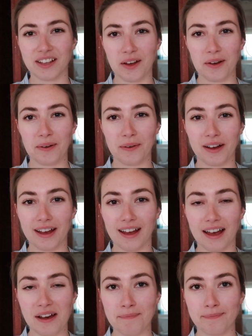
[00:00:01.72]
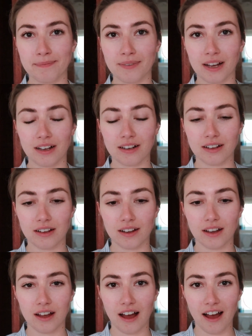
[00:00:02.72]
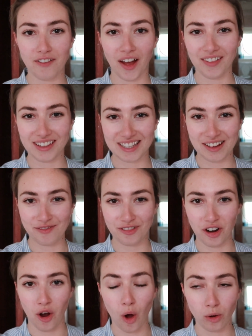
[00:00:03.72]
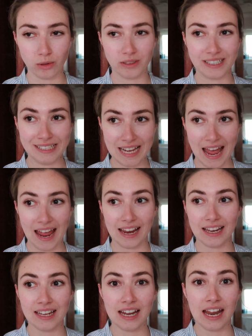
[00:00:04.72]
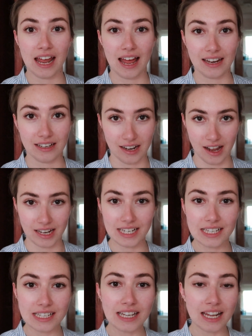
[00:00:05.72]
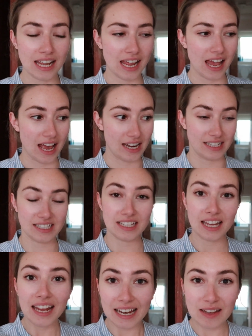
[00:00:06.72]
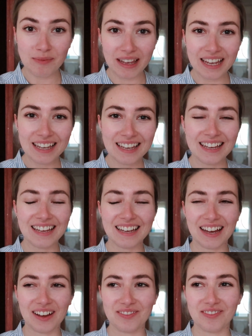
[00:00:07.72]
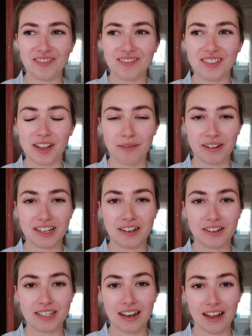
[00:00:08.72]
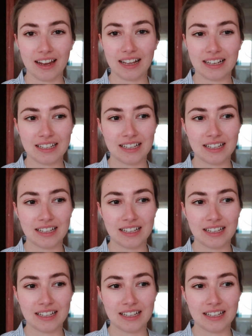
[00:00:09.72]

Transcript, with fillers: So I've held this in for a whole day and night and it's killing me, so I'm going to do it tonight.